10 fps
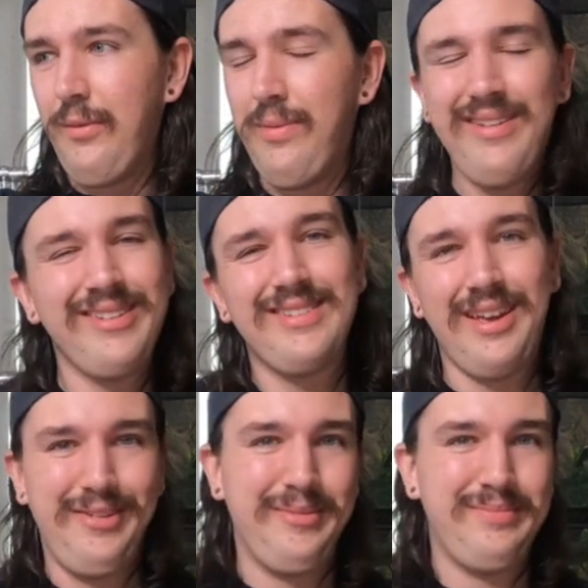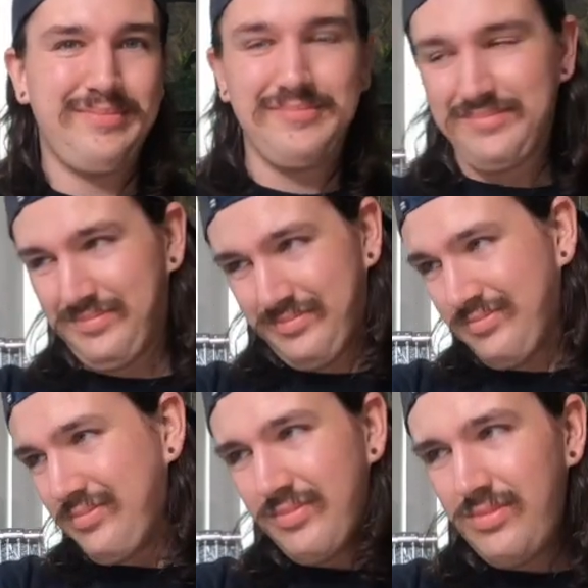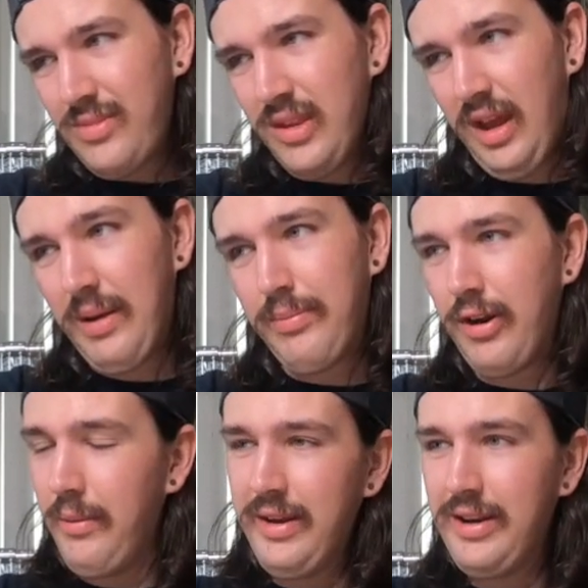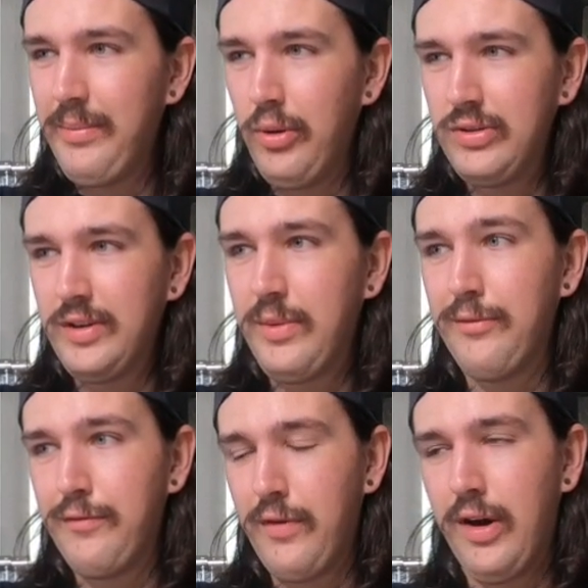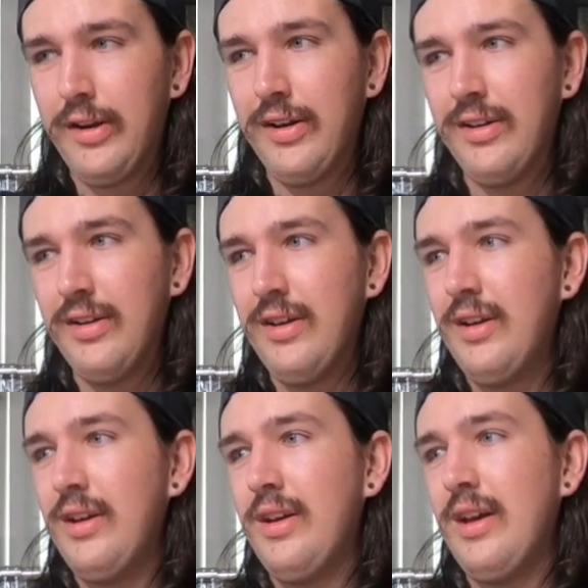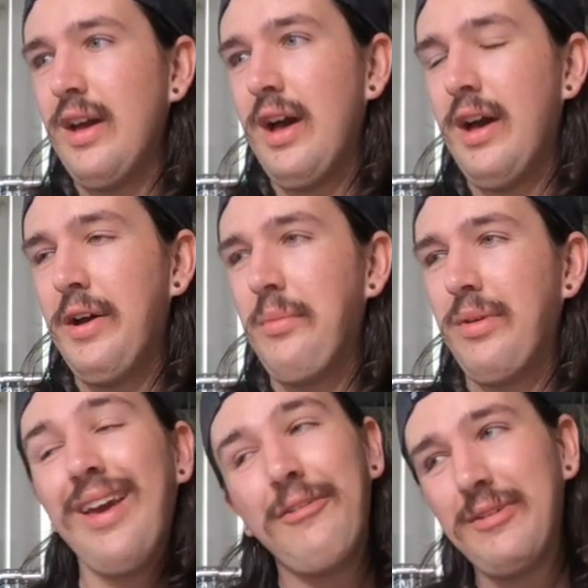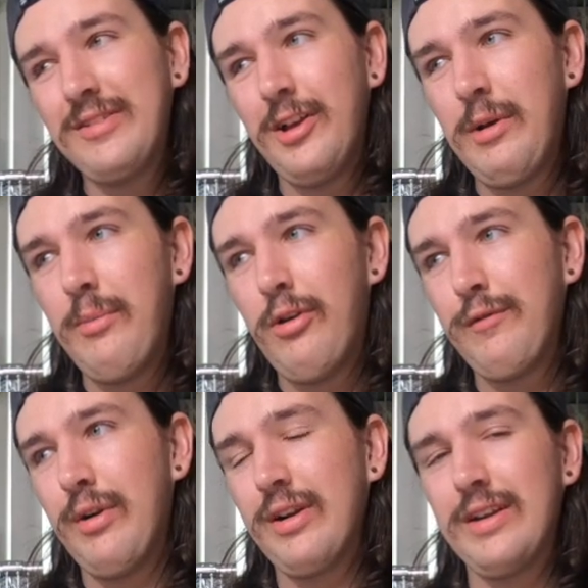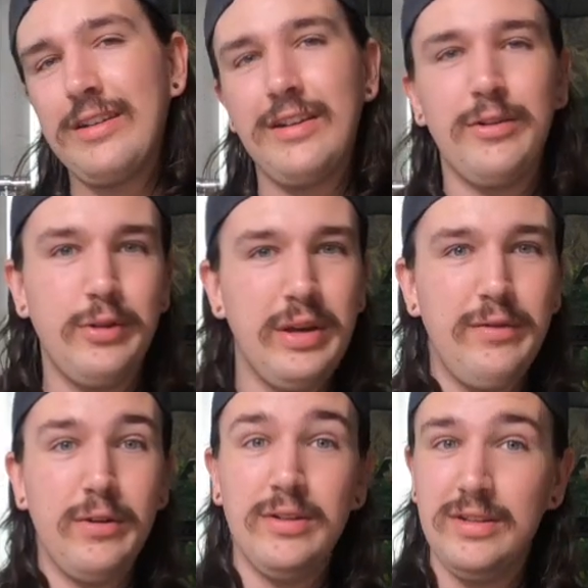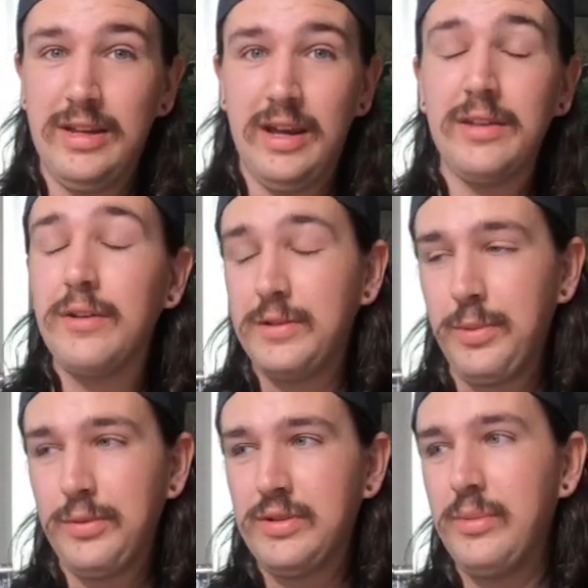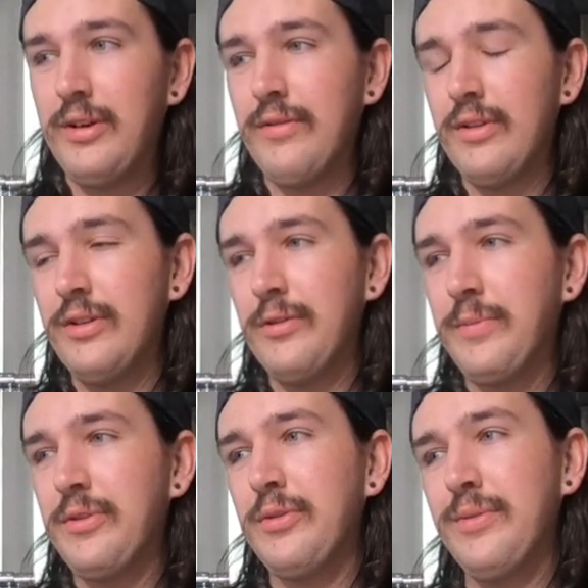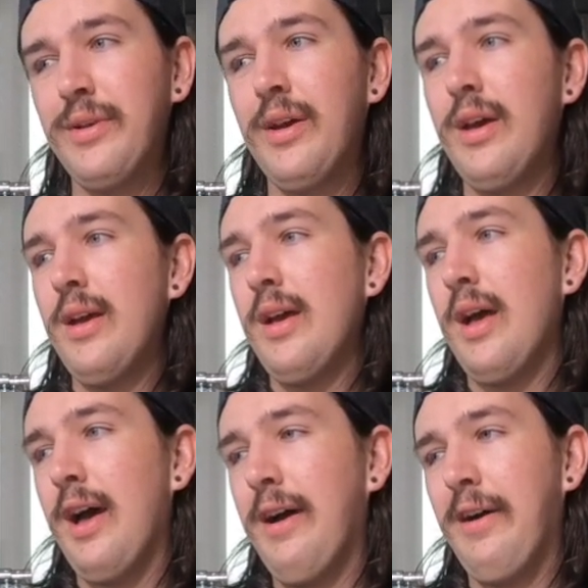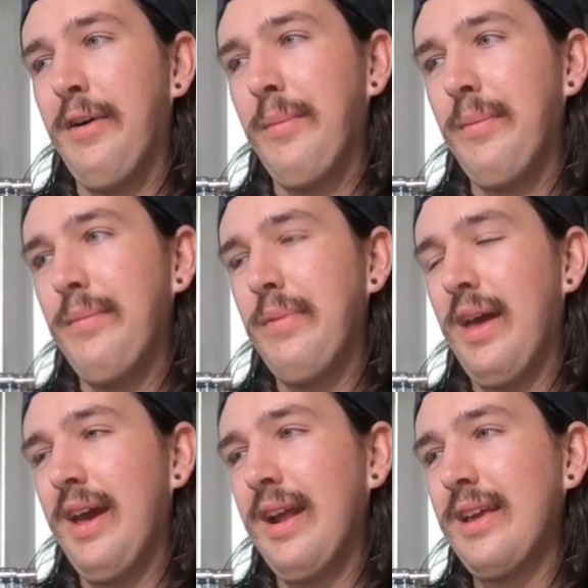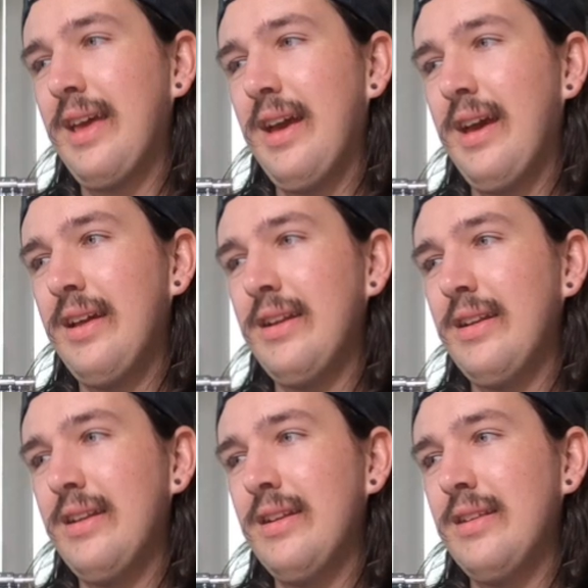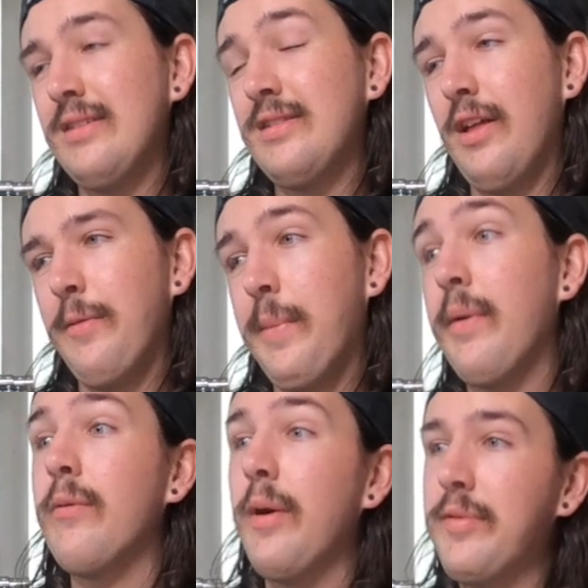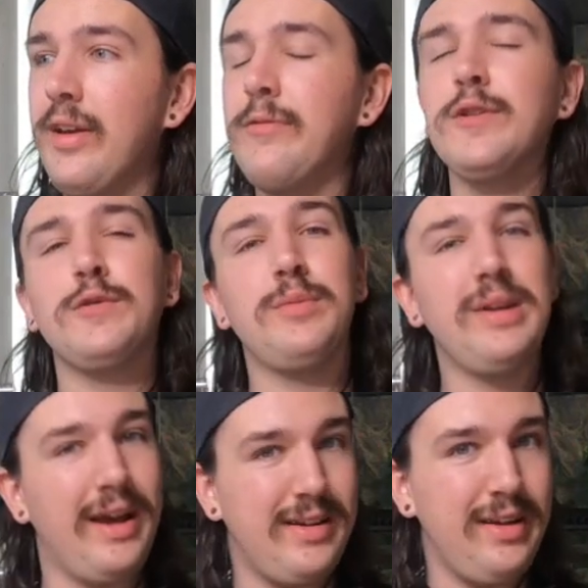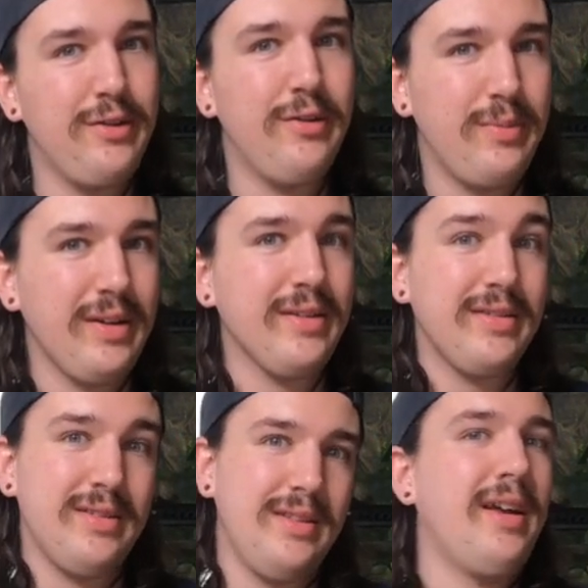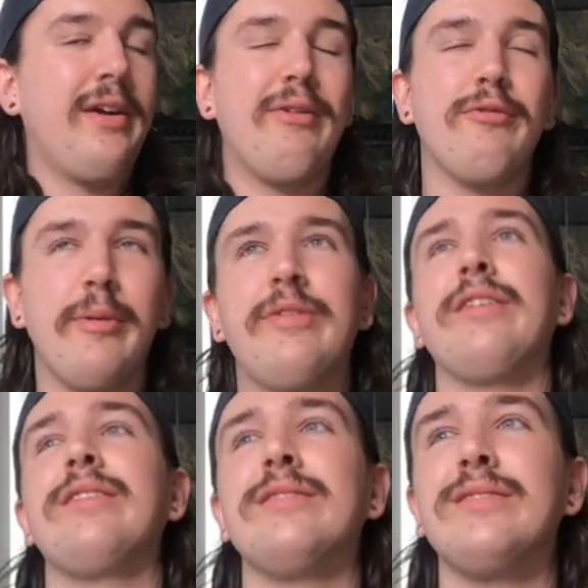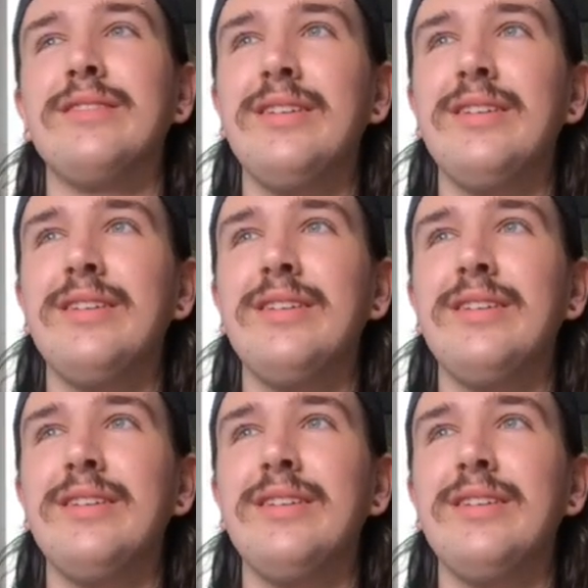where to sell them. I probably end up posting them on Fauna. Can't really sell them on MorphMarket because they don't do inverts yet. They're supposed to be able to do them soon. And I can't sell them on my website, which would be ideal because I don't have a website, because